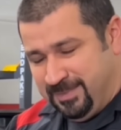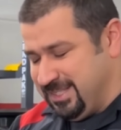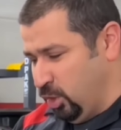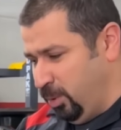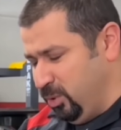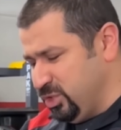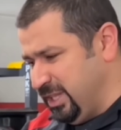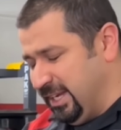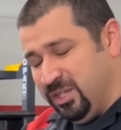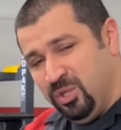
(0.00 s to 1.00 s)
It's almost
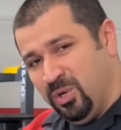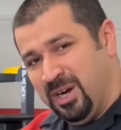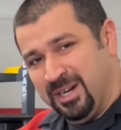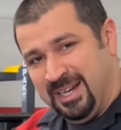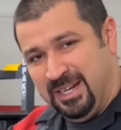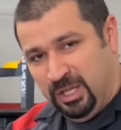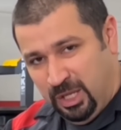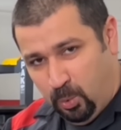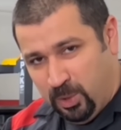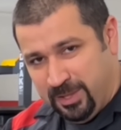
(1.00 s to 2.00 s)
like you are gonna
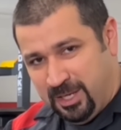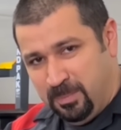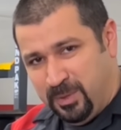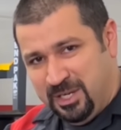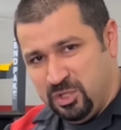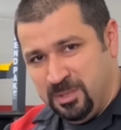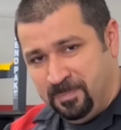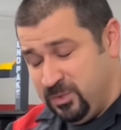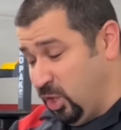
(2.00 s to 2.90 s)
lower the compression. It's